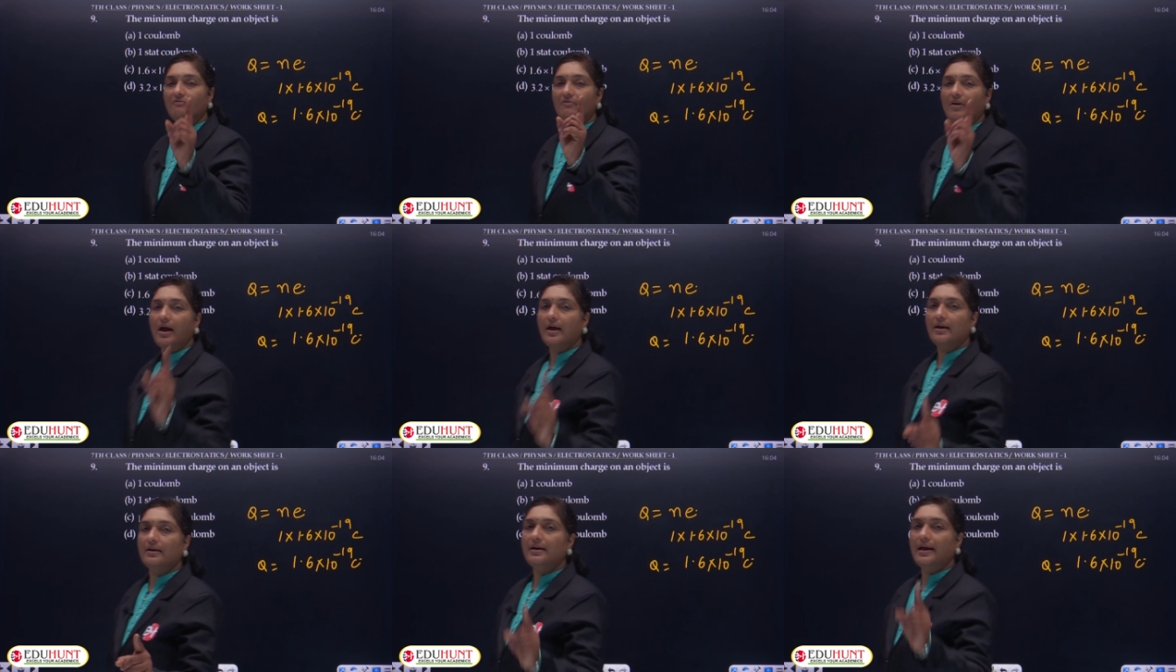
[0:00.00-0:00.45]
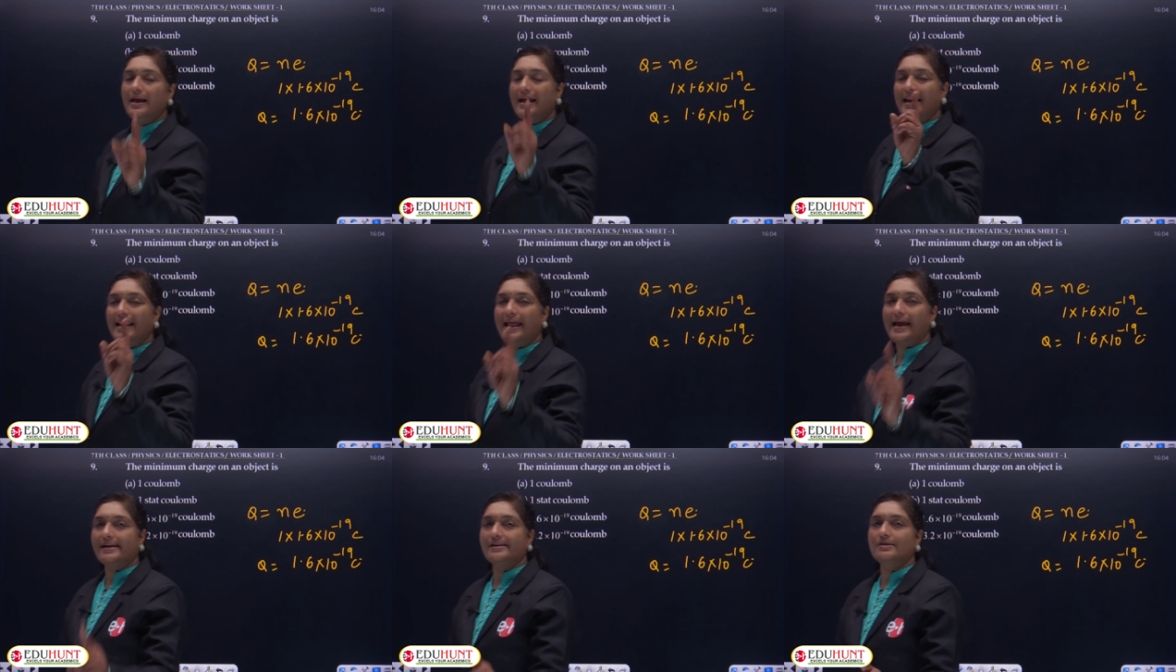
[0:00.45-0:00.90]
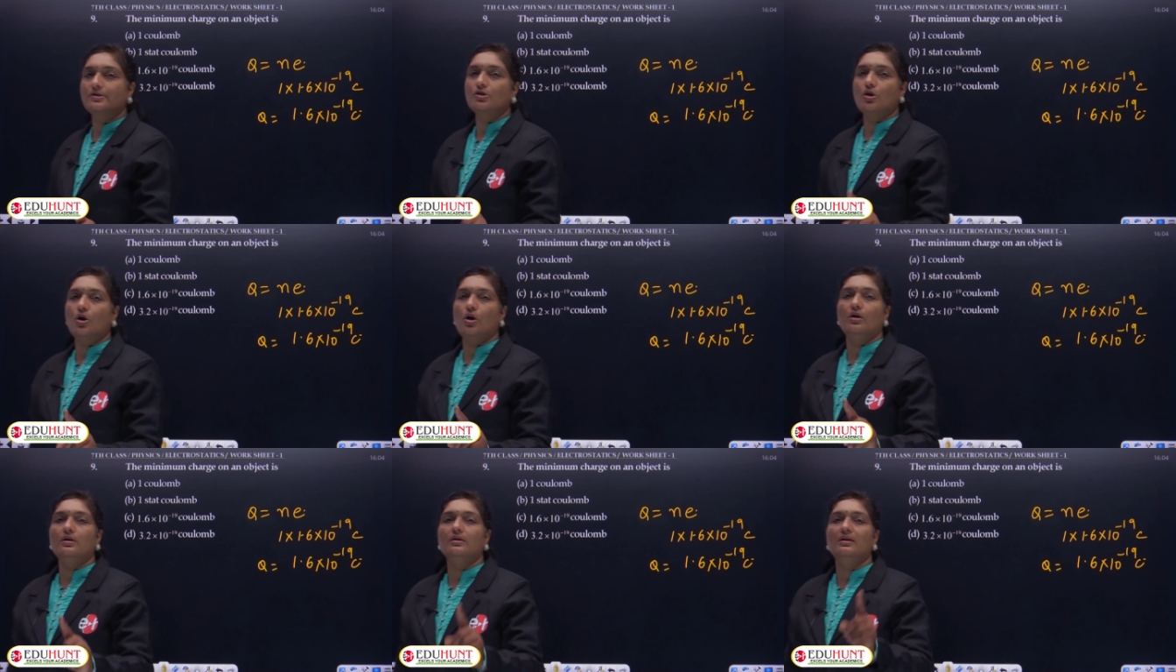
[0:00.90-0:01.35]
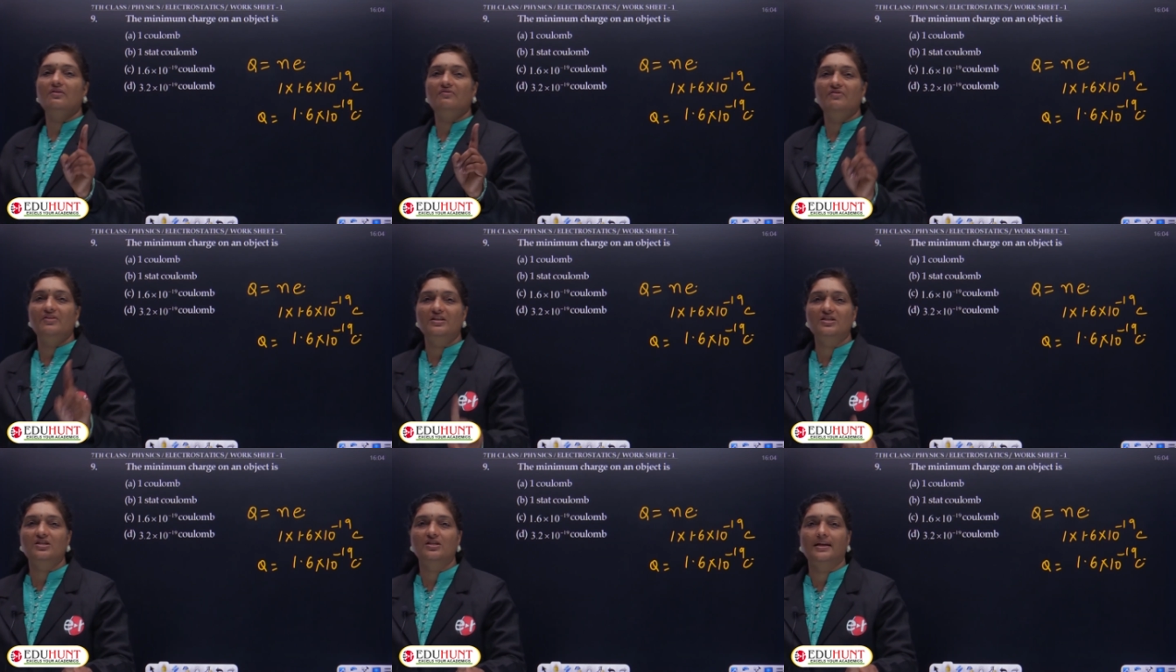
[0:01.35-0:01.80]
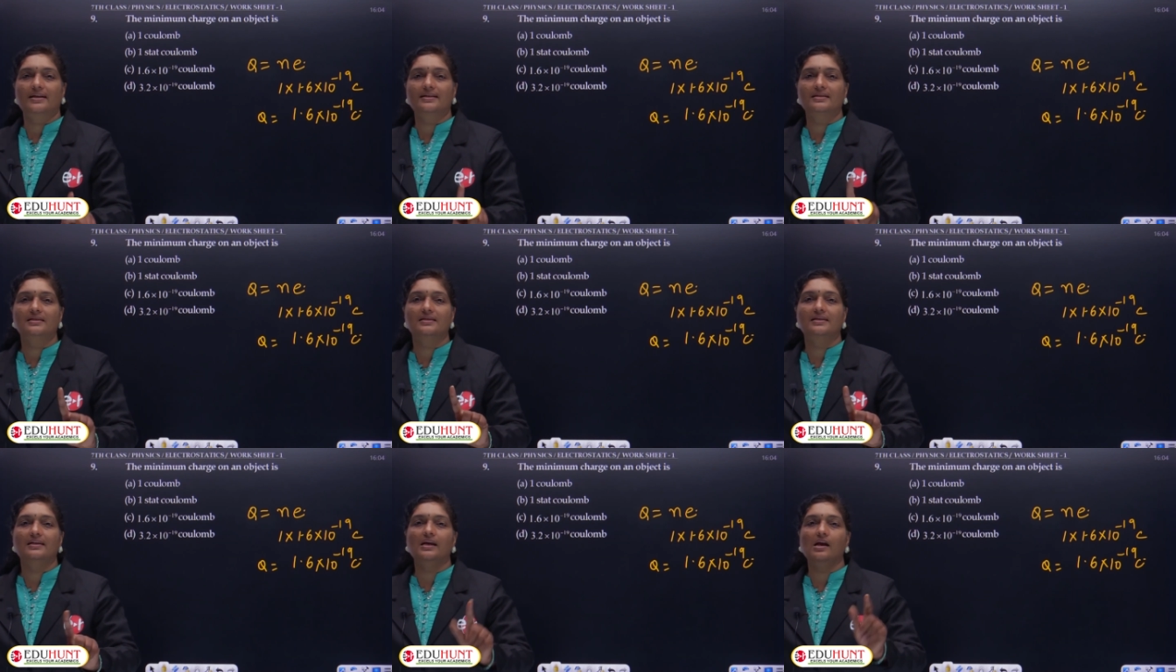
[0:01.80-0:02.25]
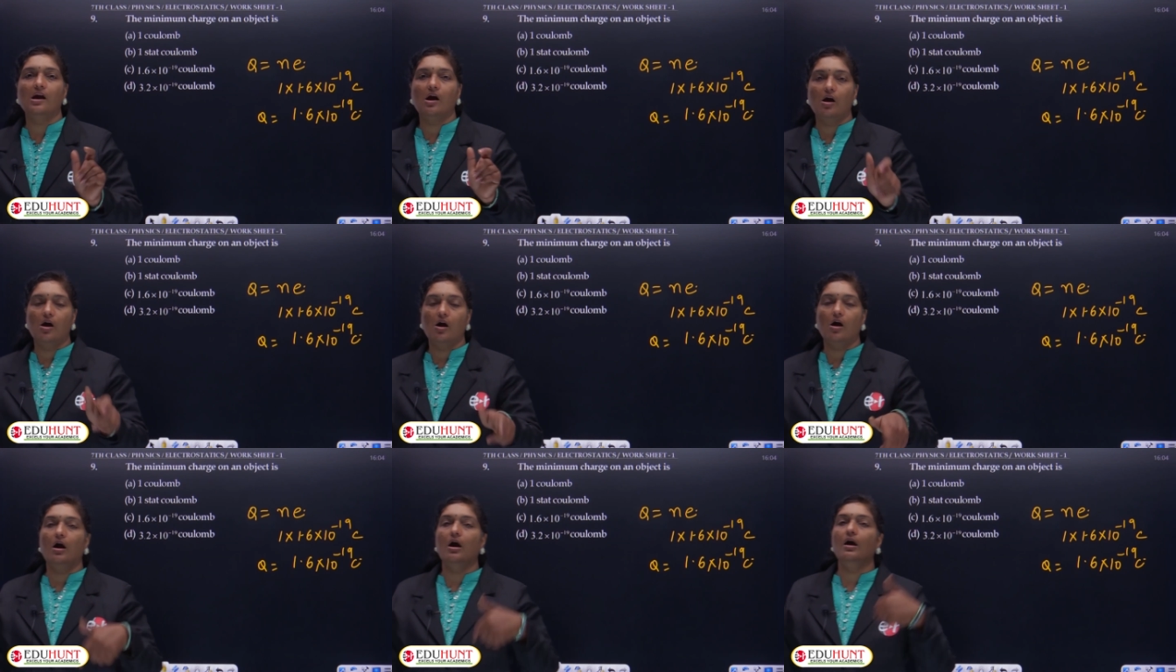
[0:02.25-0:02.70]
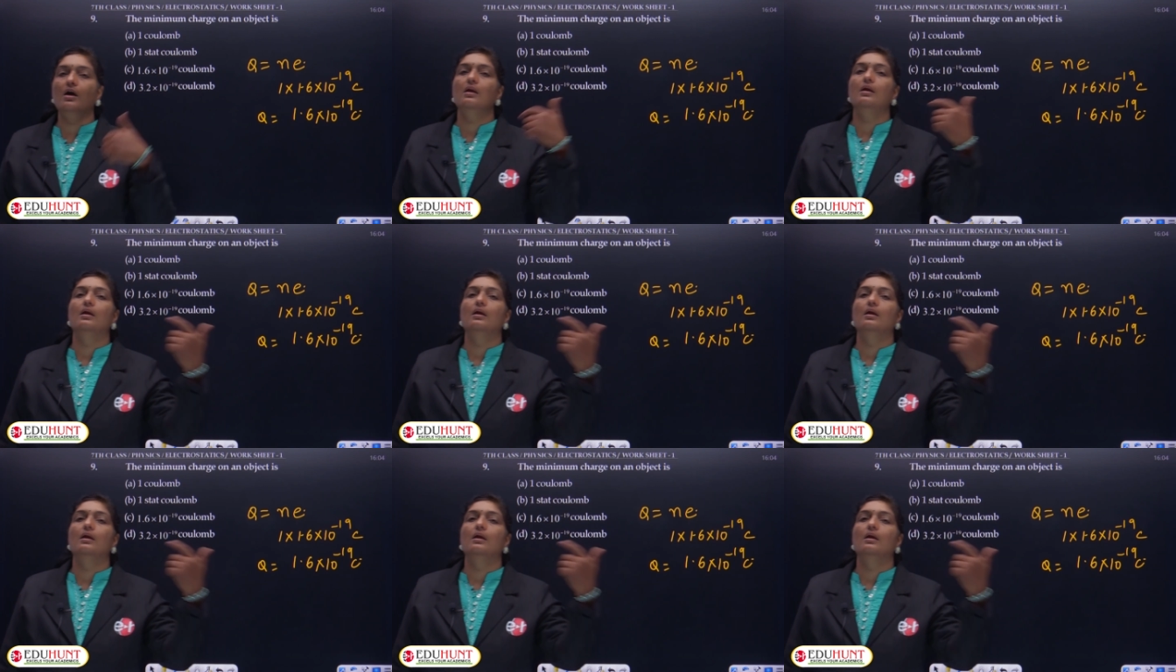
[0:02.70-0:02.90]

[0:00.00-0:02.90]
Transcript: one electron deficiency or